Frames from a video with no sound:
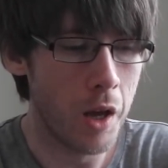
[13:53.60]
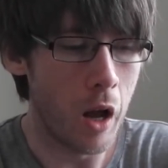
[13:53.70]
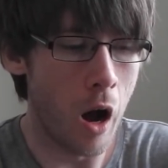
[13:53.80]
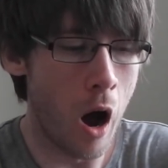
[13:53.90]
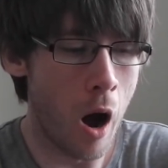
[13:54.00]

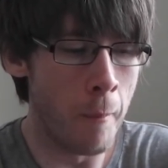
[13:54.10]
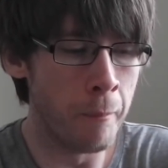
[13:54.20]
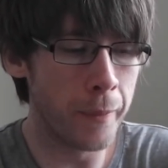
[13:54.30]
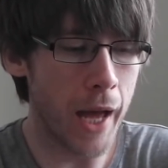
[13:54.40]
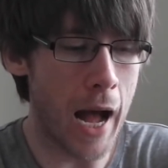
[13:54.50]

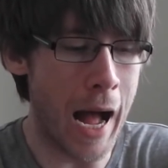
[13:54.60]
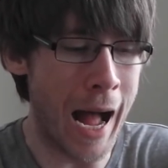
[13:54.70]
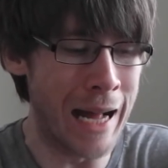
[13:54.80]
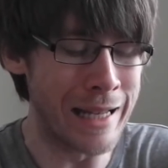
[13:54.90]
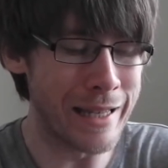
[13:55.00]

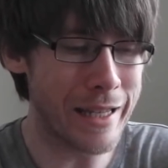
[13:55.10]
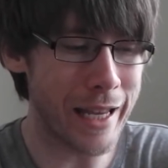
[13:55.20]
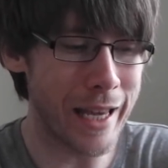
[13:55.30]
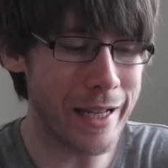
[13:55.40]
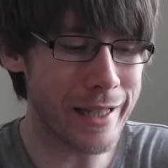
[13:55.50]
and
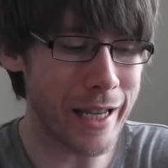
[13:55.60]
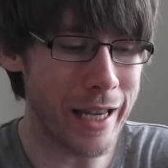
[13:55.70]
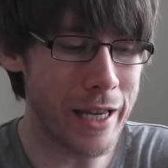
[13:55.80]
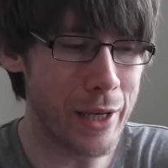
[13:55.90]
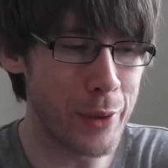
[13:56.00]

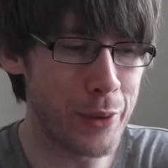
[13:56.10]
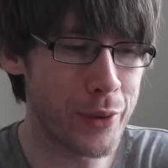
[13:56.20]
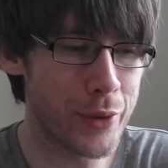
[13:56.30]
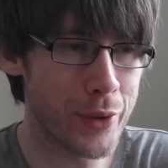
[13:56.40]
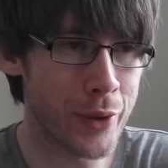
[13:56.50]

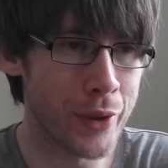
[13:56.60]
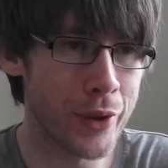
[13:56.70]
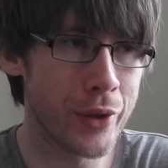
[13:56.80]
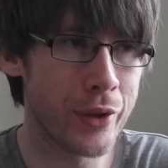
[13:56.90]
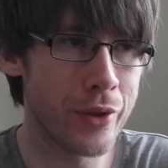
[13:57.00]
it's
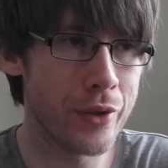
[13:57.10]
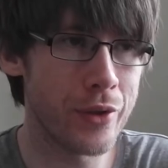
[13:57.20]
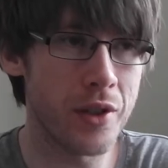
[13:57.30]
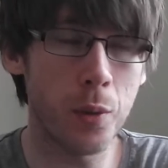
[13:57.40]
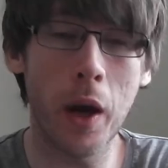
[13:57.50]

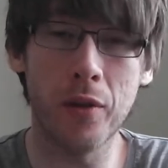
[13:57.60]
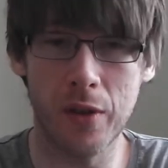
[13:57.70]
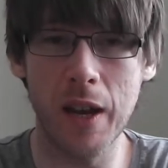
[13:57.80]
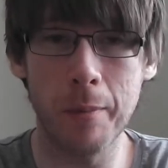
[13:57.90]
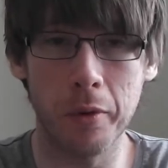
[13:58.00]
the 12th
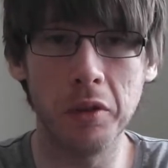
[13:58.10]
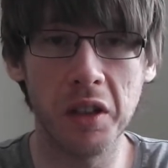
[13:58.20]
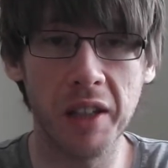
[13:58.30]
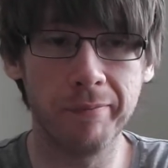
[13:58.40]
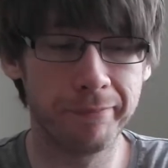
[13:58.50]
of April
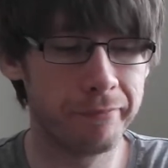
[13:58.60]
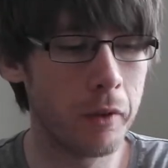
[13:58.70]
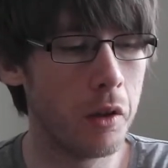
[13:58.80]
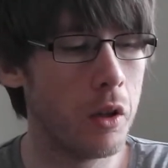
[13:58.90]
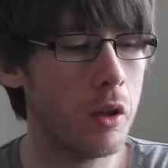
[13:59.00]
today,
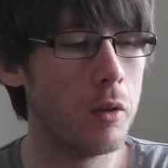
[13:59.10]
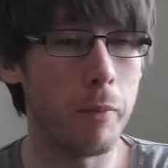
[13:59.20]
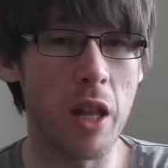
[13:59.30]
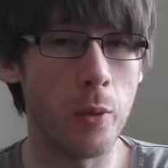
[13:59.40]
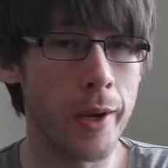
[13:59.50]

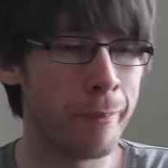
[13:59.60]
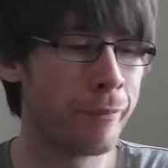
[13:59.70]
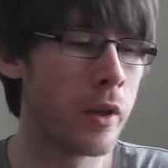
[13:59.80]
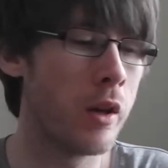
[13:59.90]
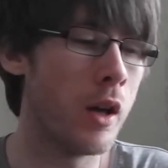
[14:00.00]
by the way.
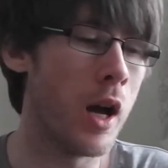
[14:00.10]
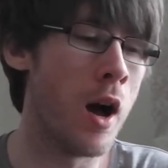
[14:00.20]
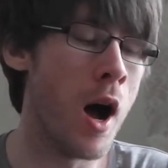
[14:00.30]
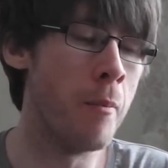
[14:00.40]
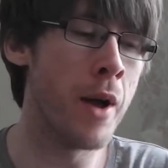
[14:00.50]

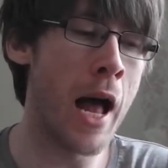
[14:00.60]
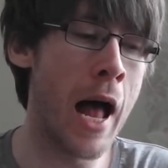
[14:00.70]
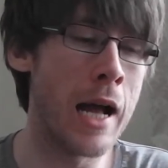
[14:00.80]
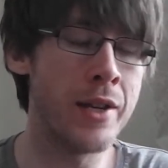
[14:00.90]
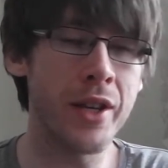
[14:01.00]

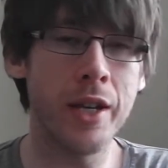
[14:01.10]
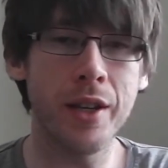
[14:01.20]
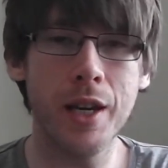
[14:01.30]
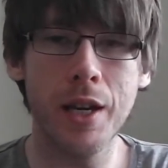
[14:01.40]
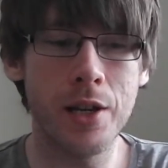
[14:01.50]
And it
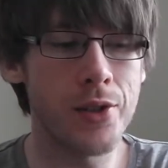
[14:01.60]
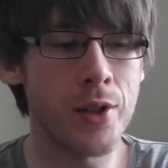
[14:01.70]
is,